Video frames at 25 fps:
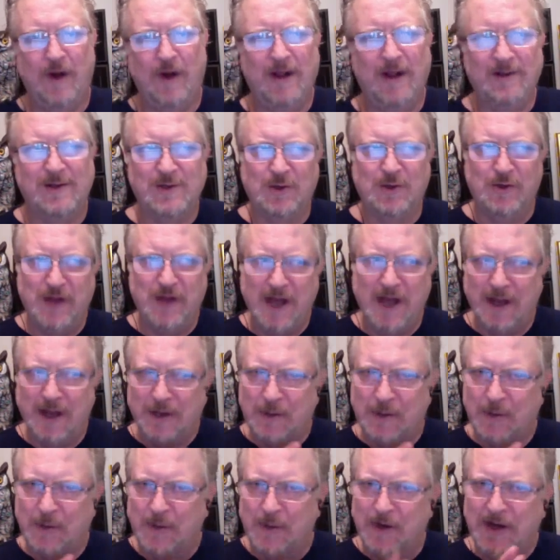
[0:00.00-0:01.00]
There's a lot
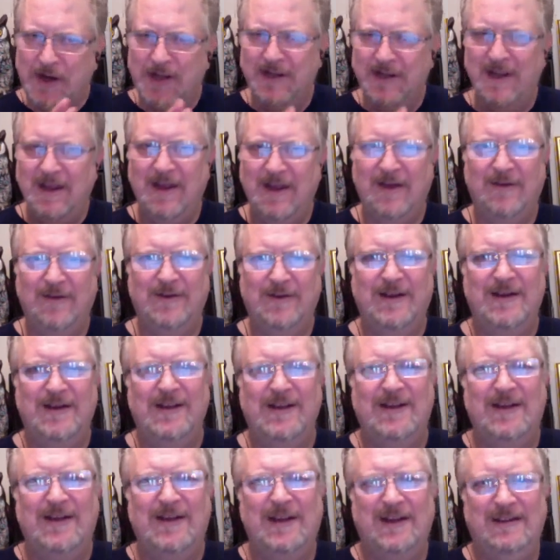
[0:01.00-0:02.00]
going on now,
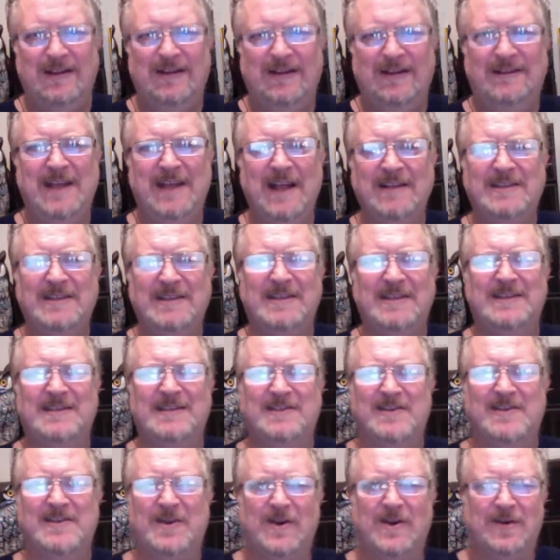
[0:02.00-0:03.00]
and the dentists
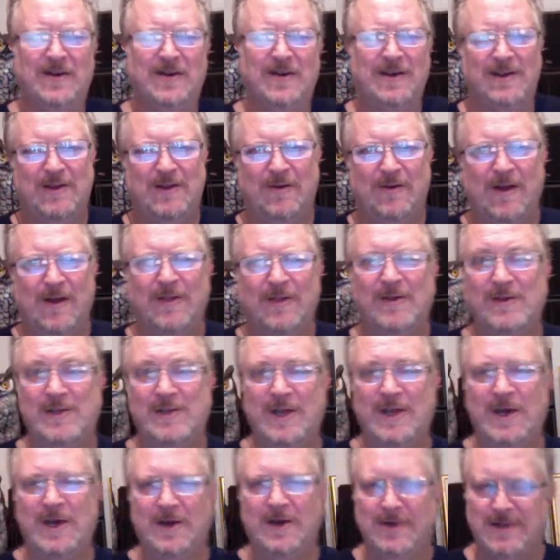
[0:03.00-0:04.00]
are they're on their
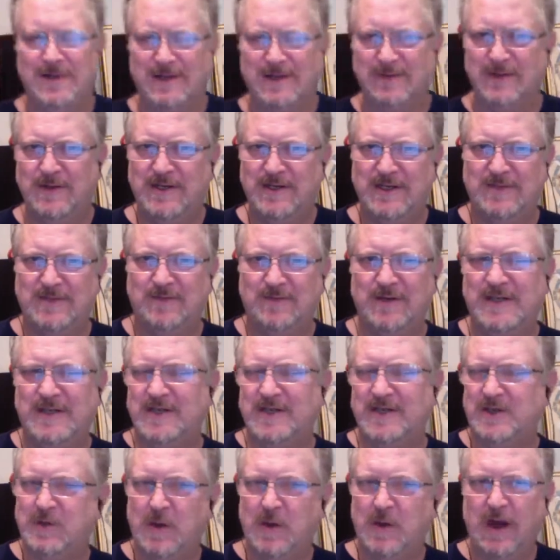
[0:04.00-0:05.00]
toes, which is
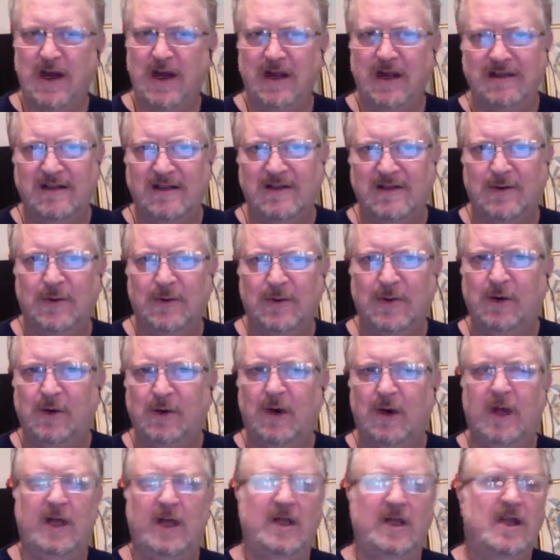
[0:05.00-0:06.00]
great, totally
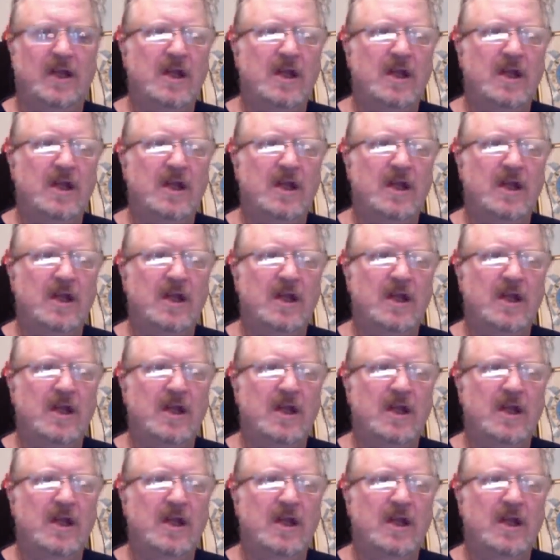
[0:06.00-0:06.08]
great.